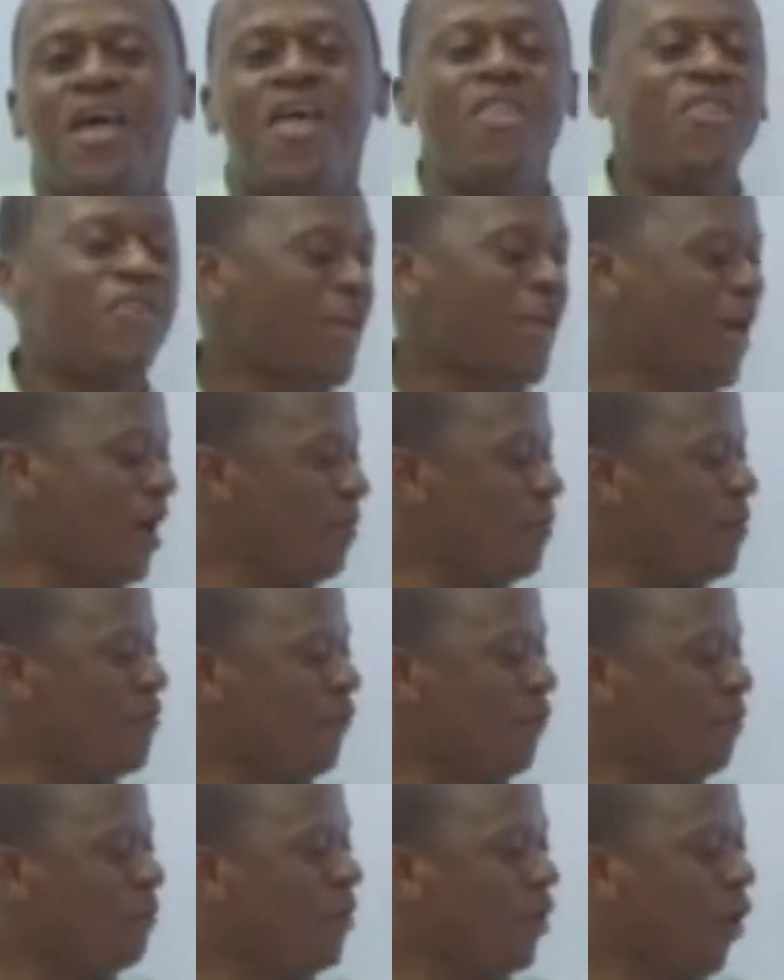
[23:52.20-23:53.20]
and there
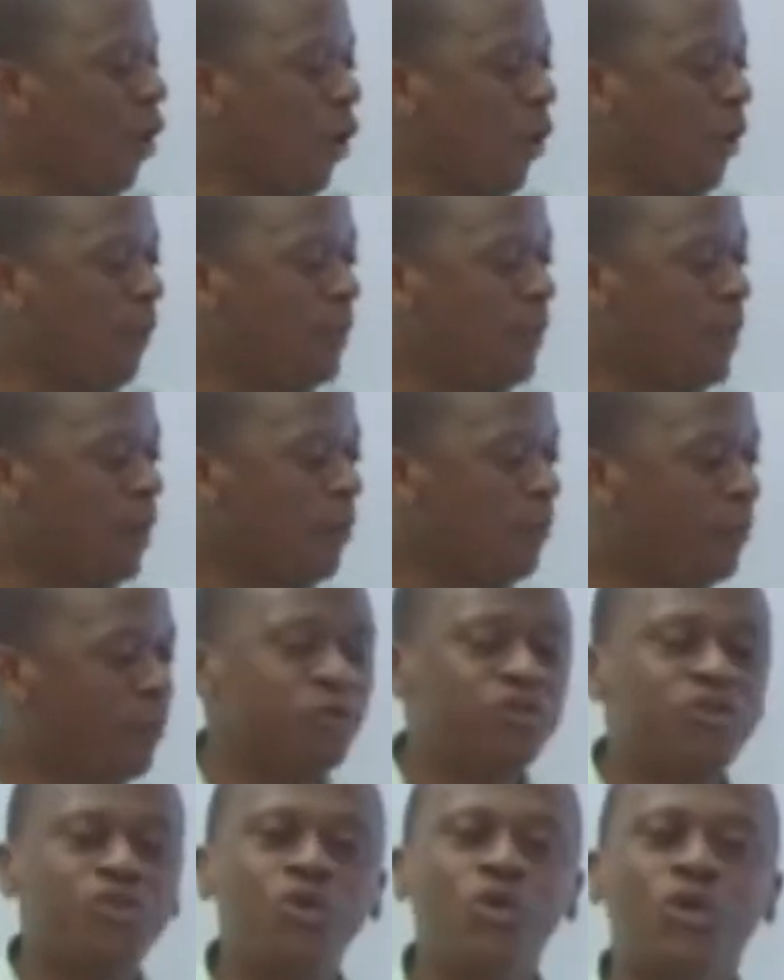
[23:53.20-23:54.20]
below
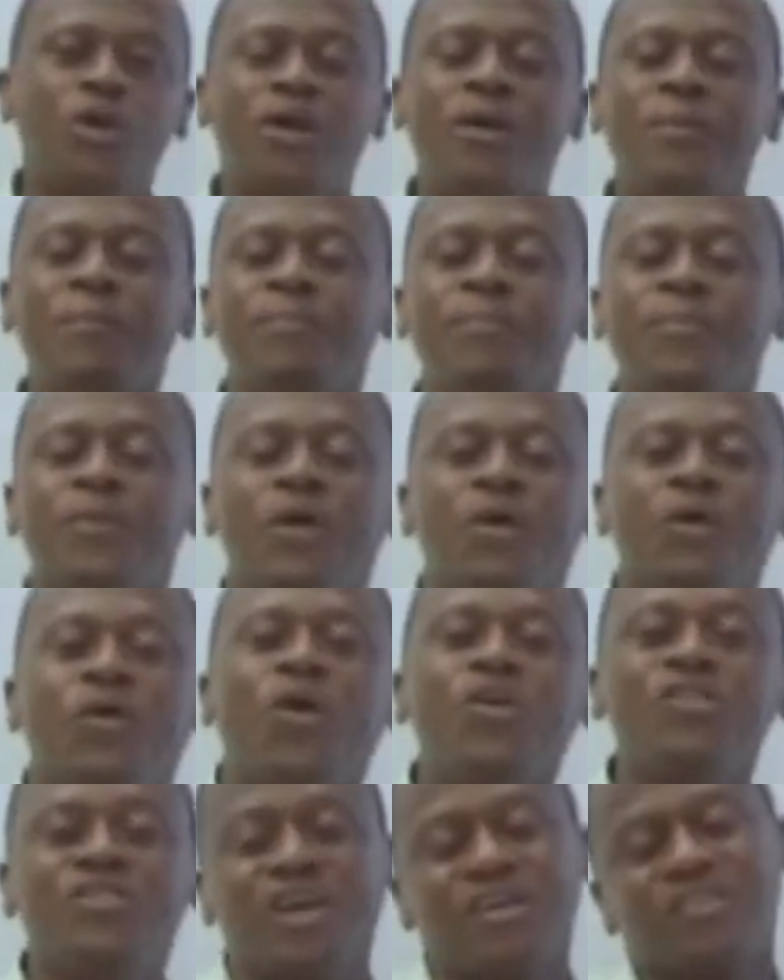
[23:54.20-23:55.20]
put your
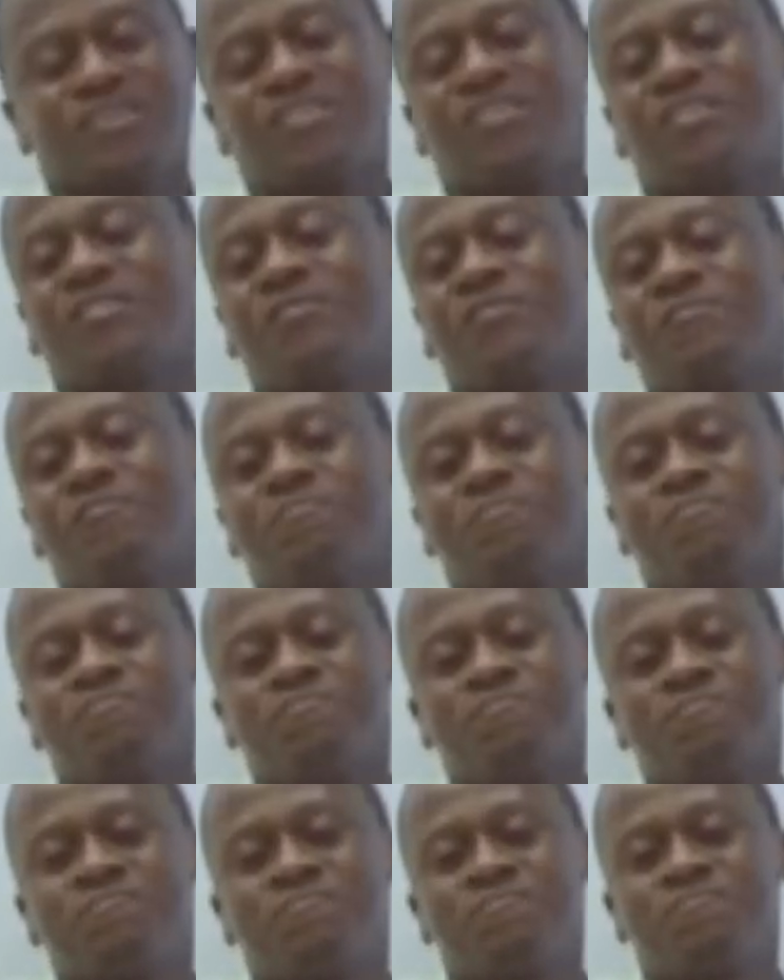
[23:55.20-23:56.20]
contact
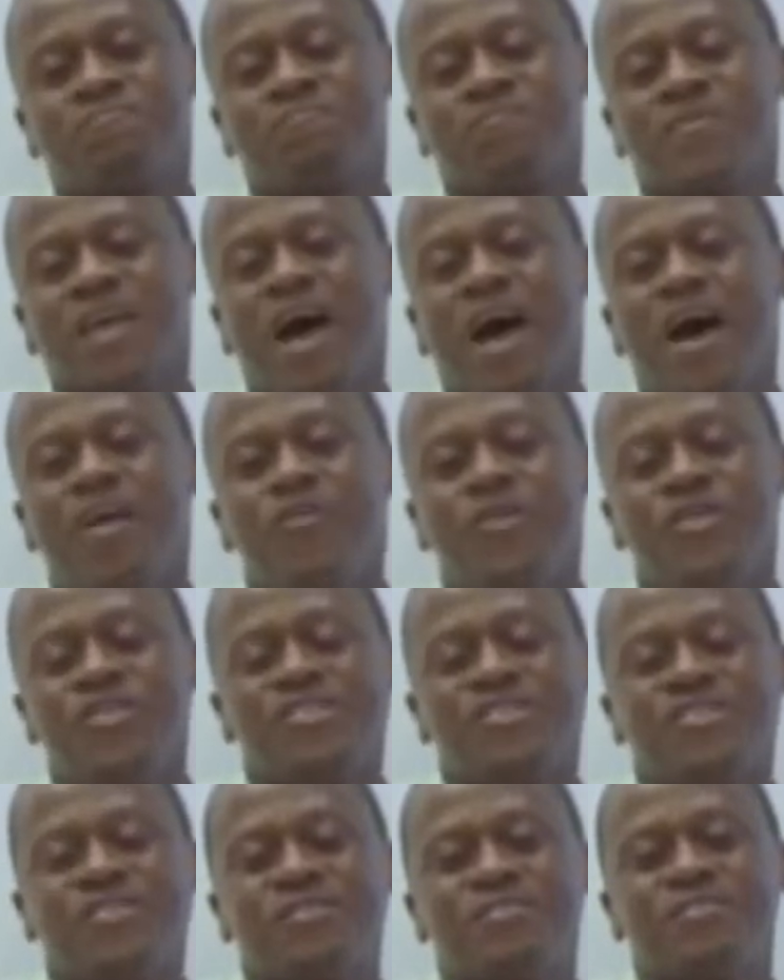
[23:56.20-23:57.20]

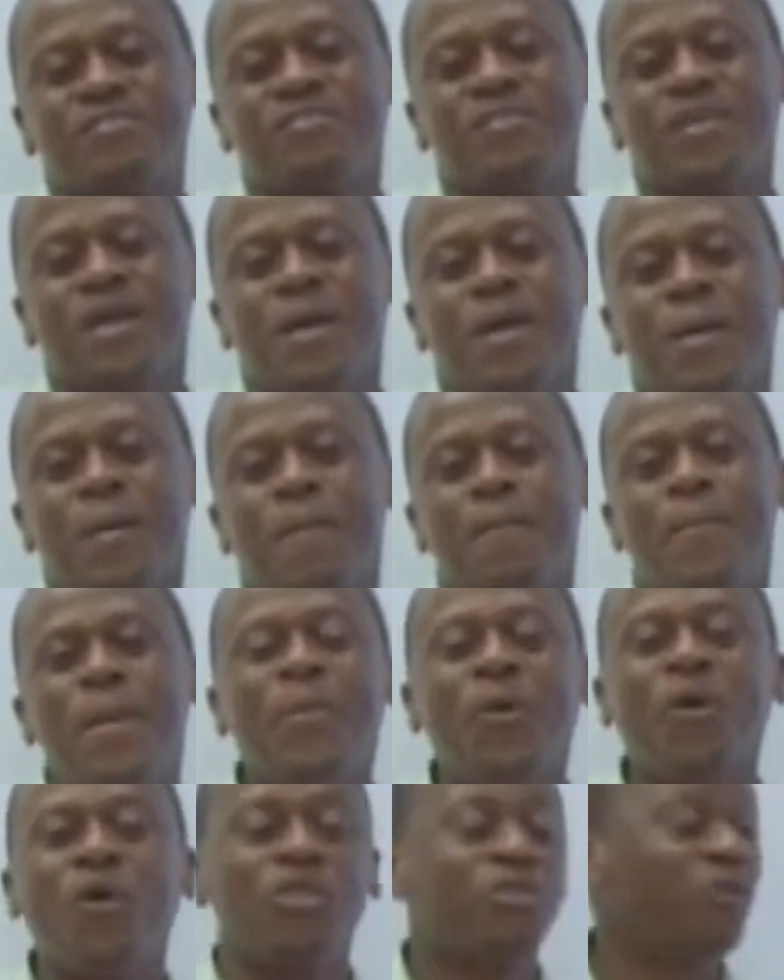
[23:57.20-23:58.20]
address.
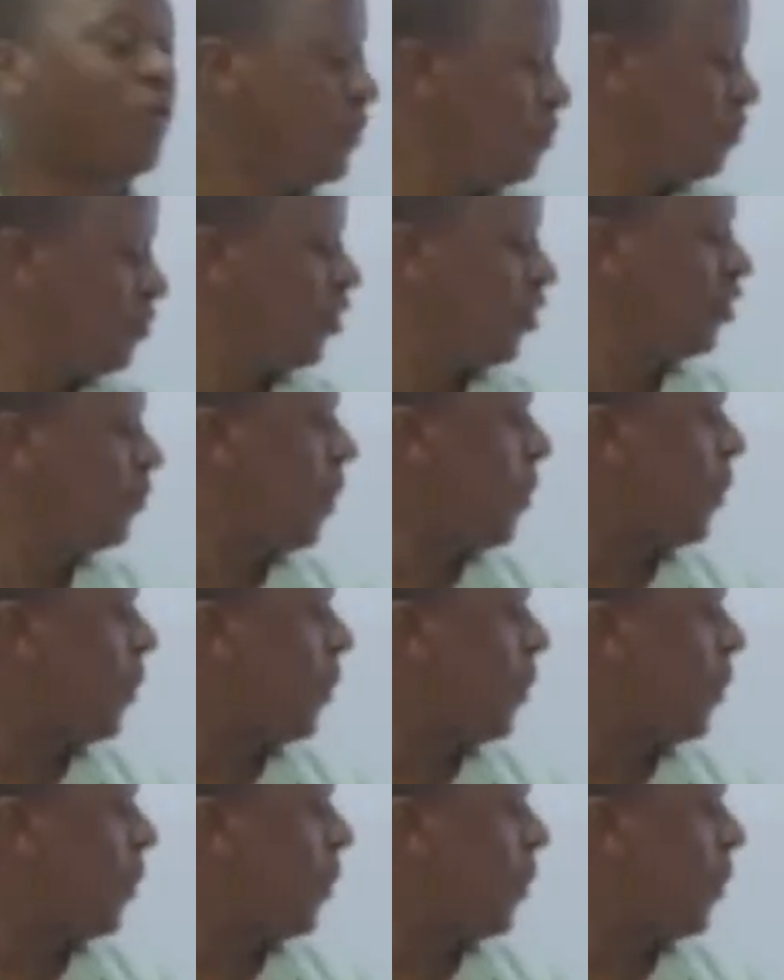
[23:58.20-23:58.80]
People, th those